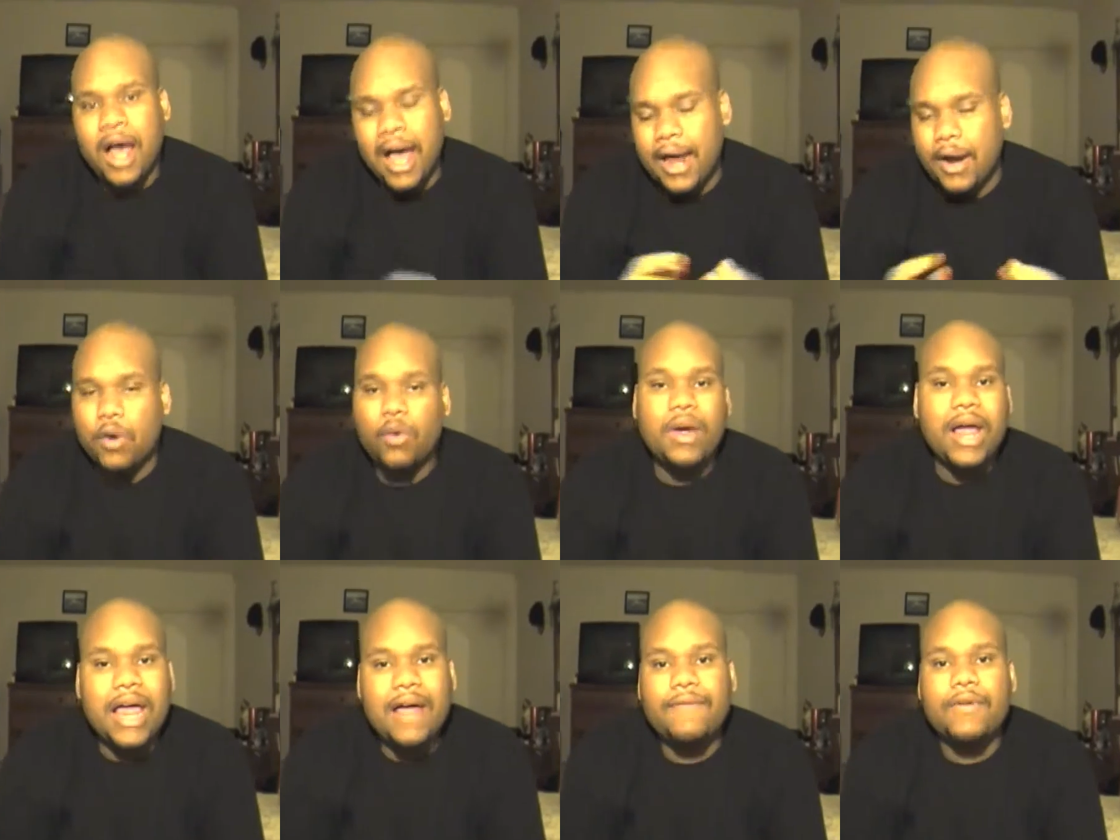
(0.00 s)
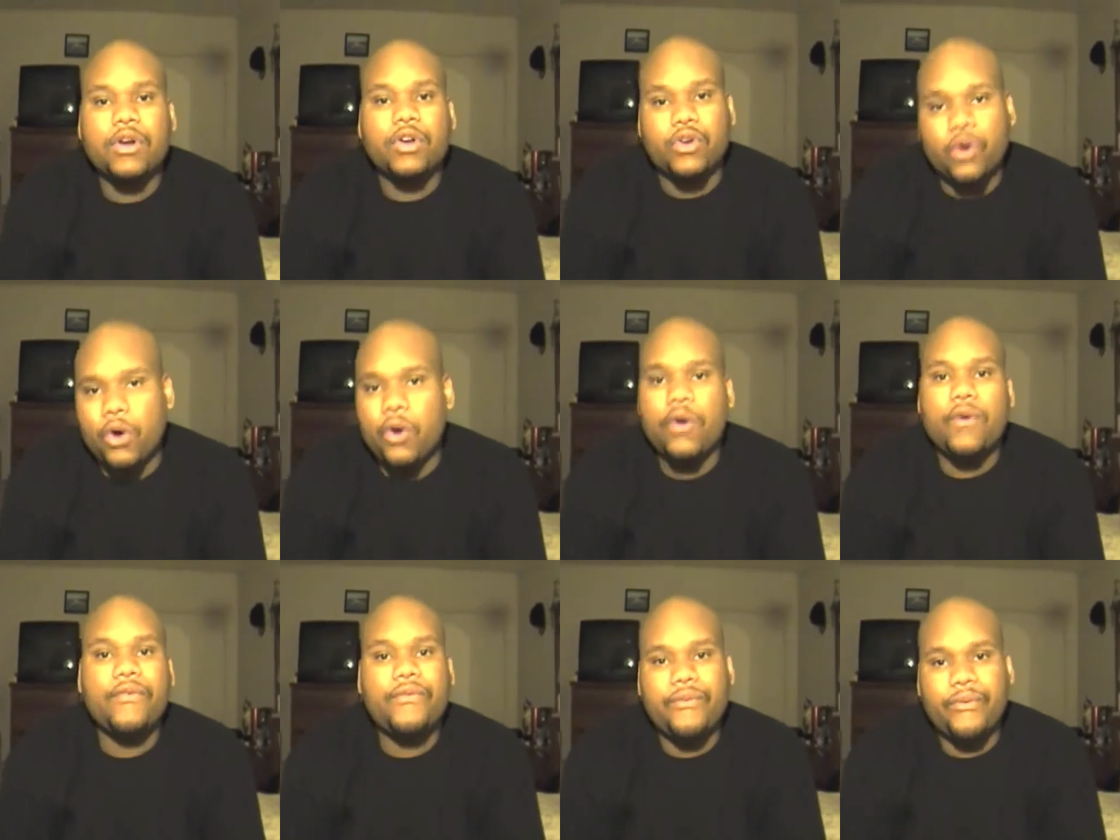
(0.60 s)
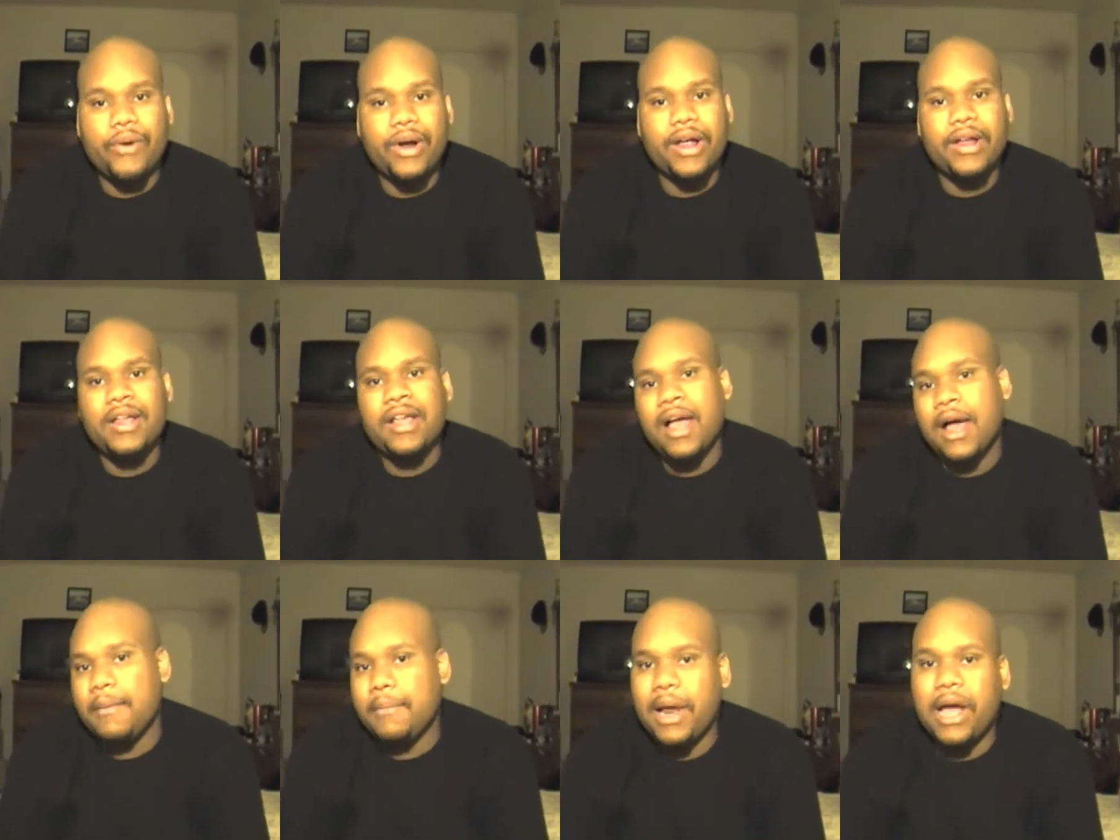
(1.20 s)
I don't have a girlfriend.
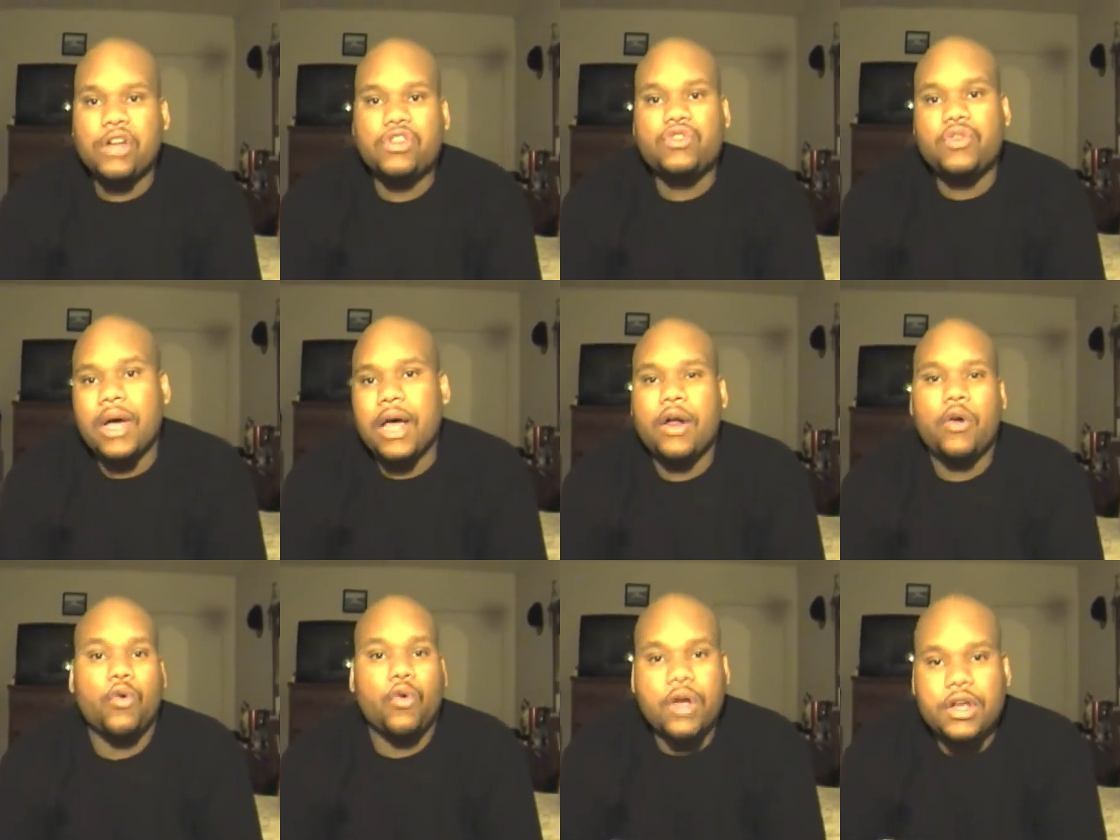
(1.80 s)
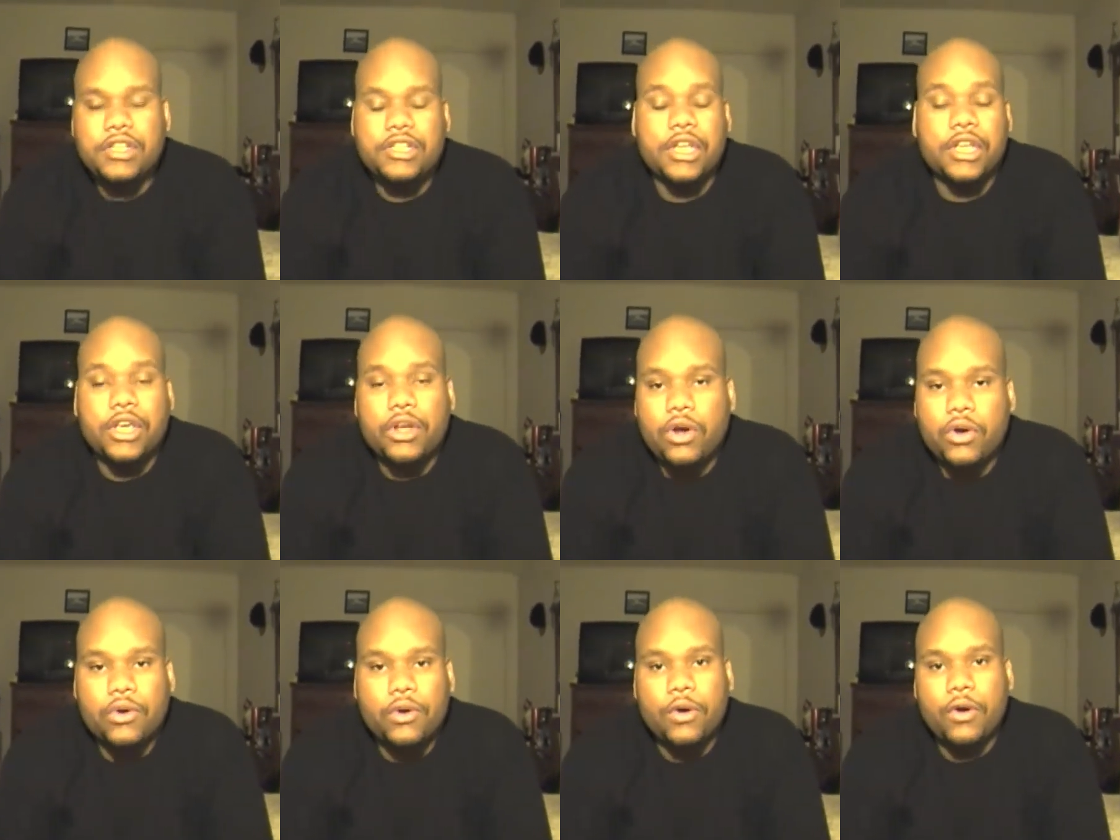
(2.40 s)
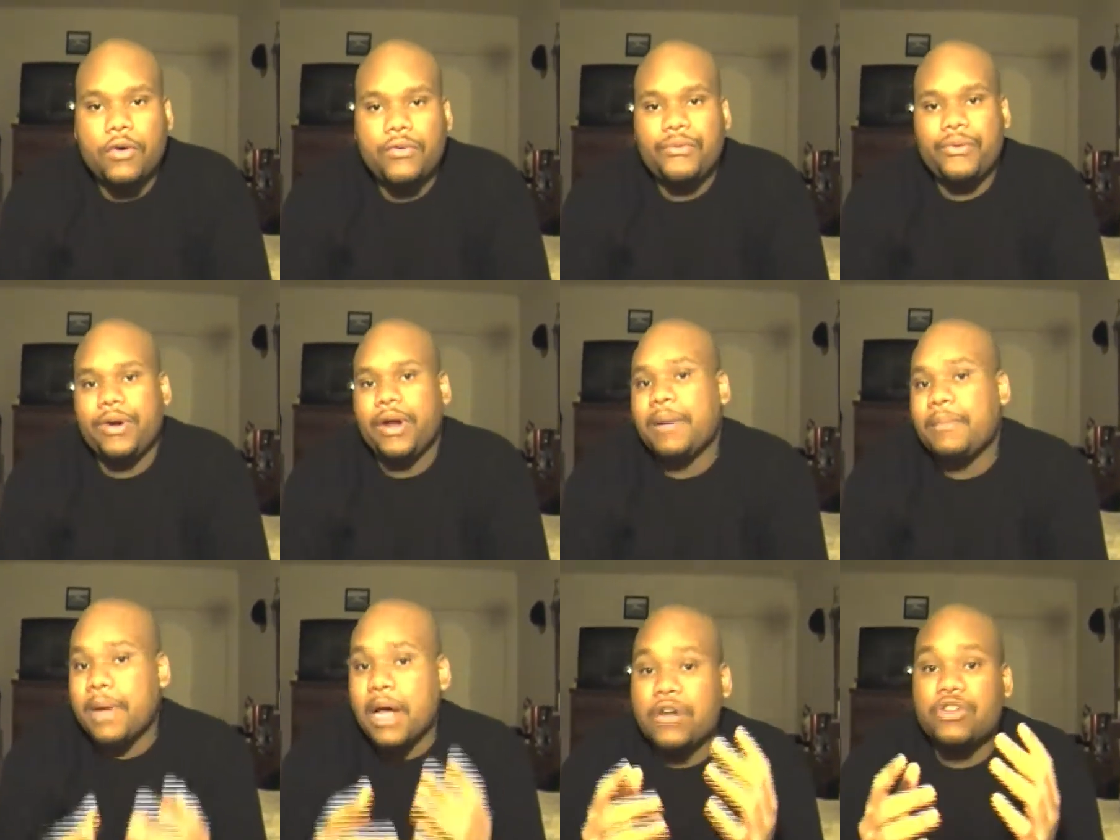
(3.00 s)
I'm not trying to rush to get a
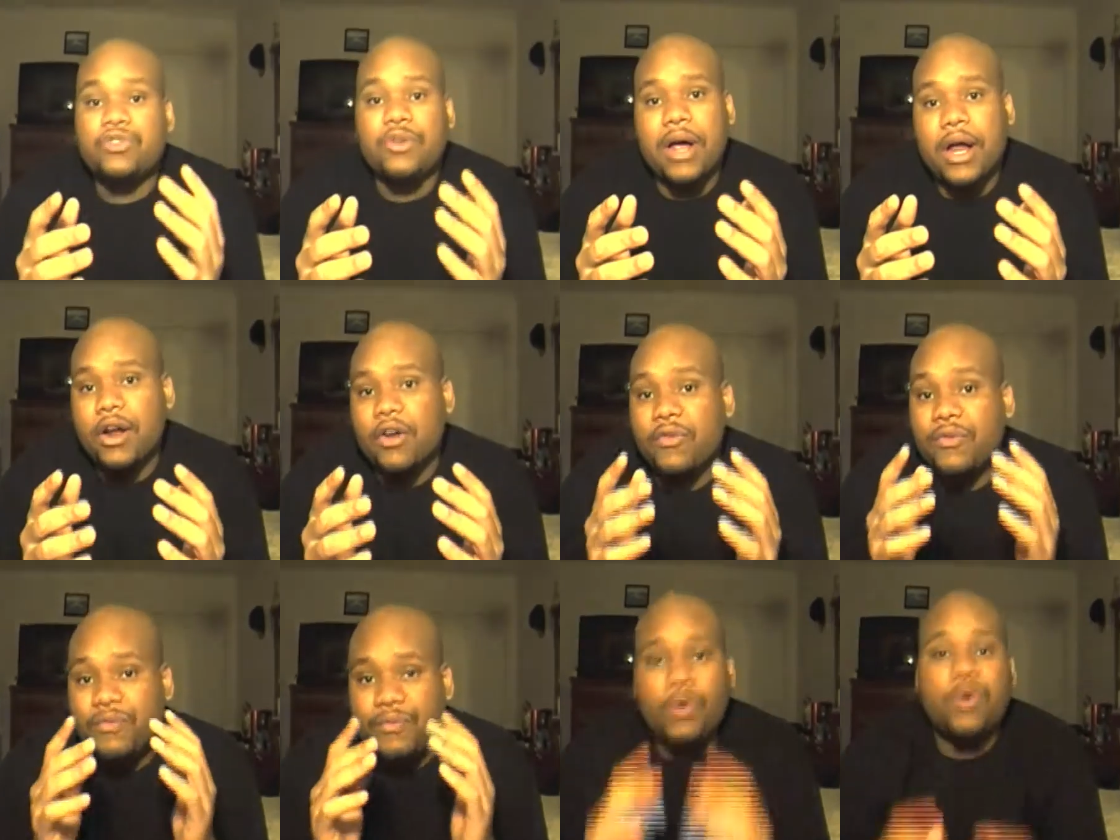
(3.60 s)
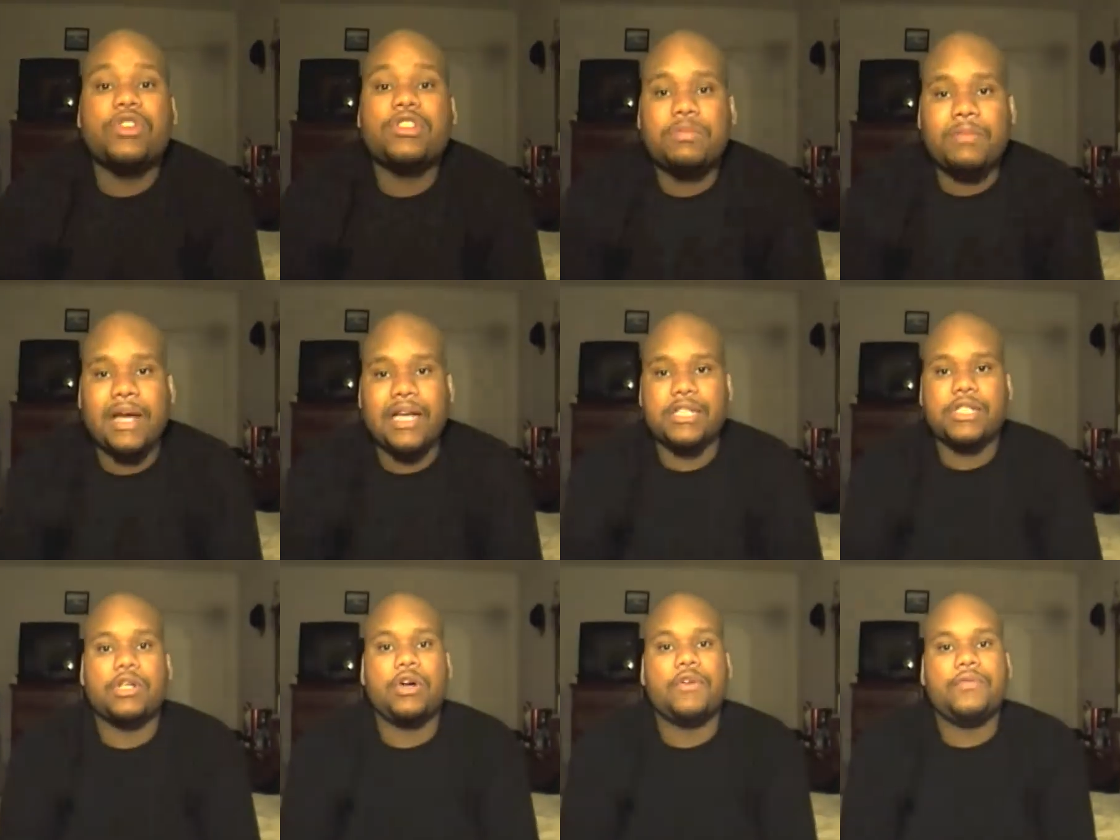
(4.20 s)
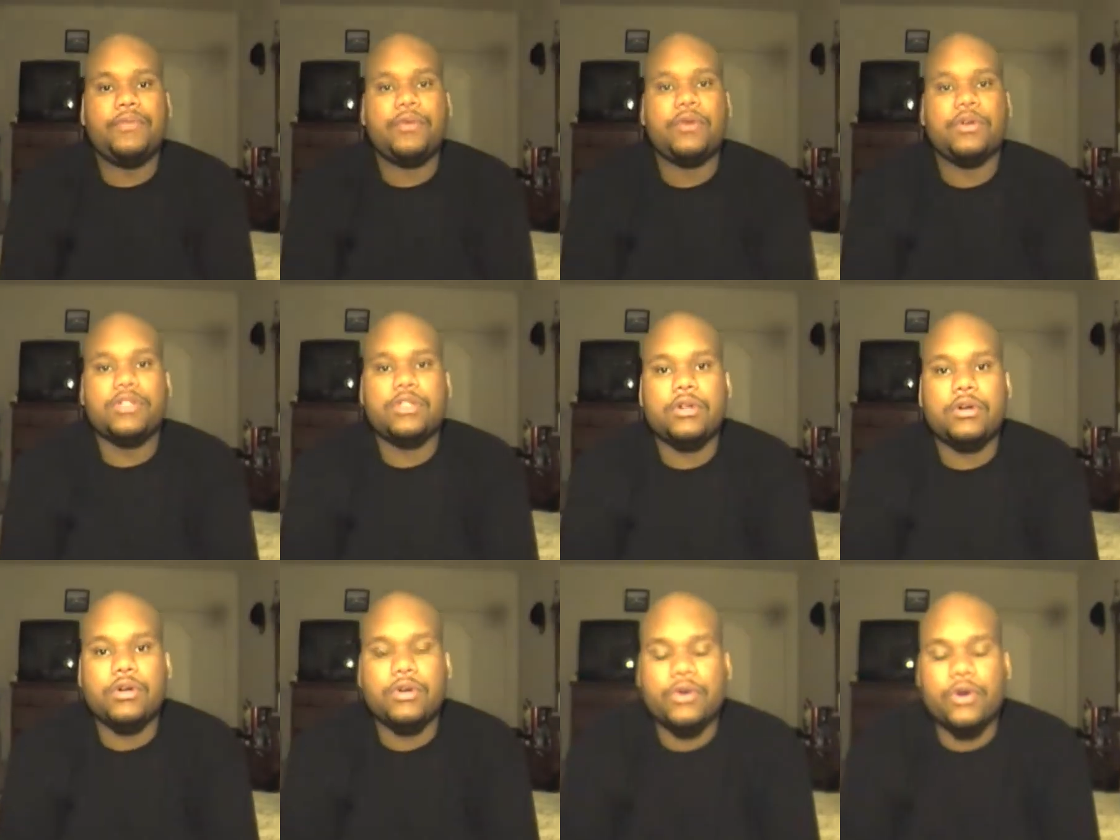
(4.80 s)
girlfriend. I'm not trying to force myself
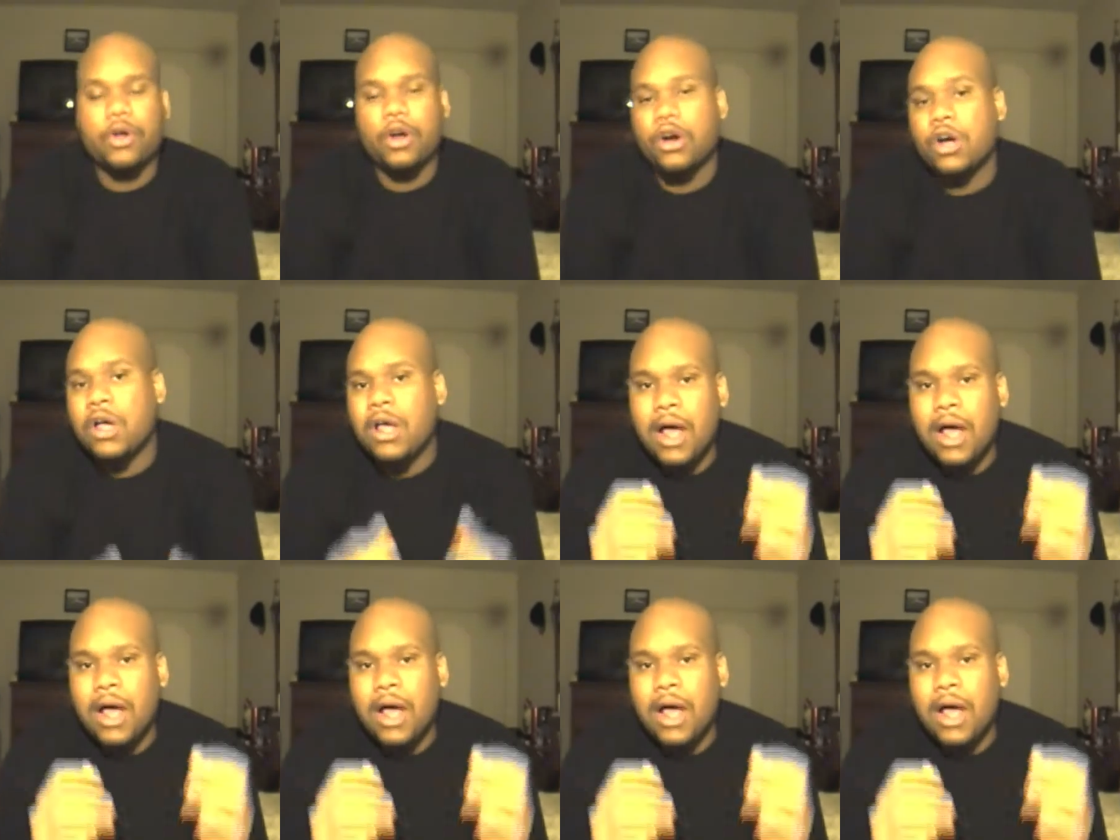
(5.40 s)
onto a girl.